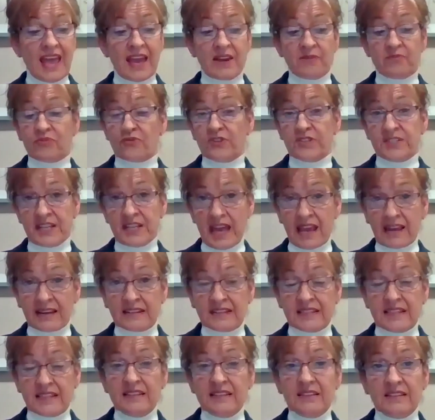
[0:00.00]
and
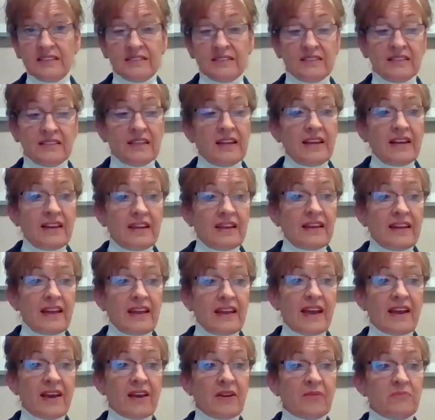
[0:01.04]
protected,
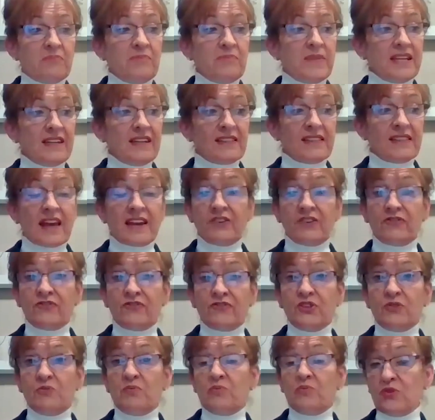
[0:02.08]
meaning that if
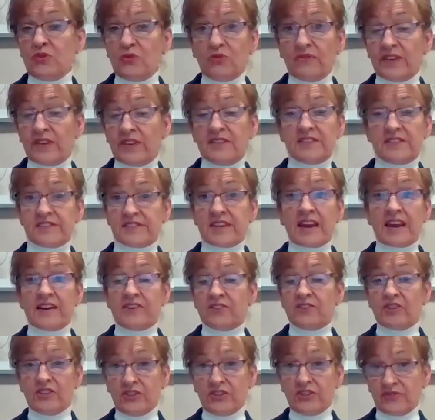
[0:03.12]
you move and decide
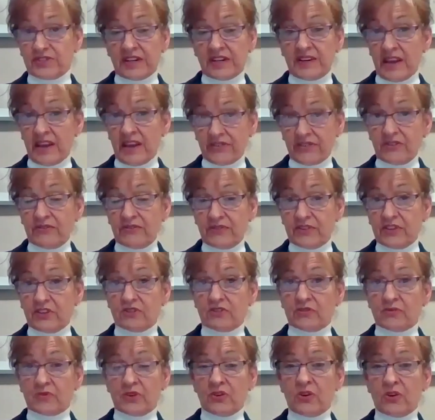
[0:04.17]
to use another
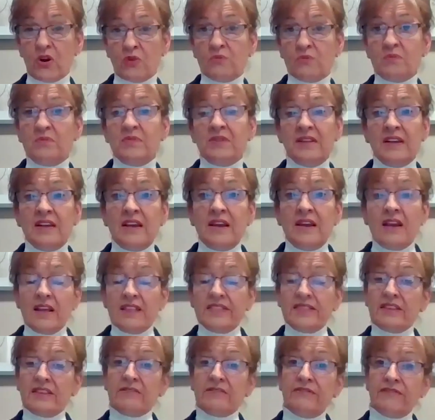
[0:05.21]
funeral home,
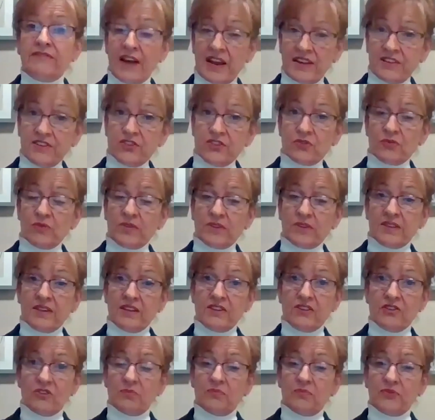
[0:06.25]
the funds within
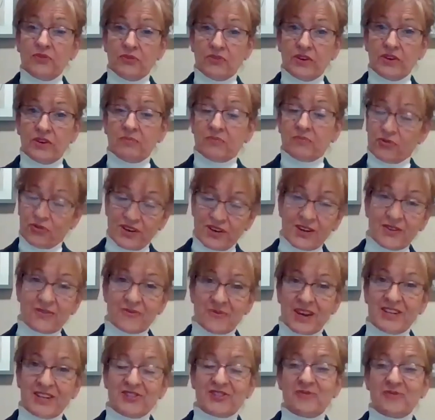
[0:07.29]
your
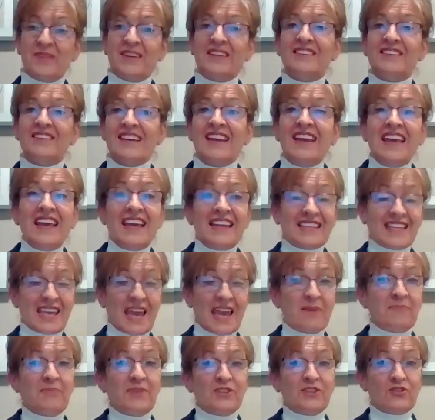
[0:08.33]
pre-arrangement
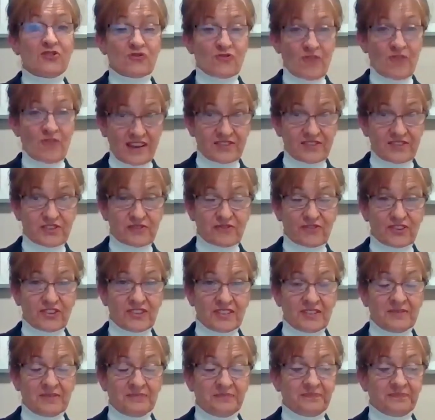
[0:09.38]
can be transferred.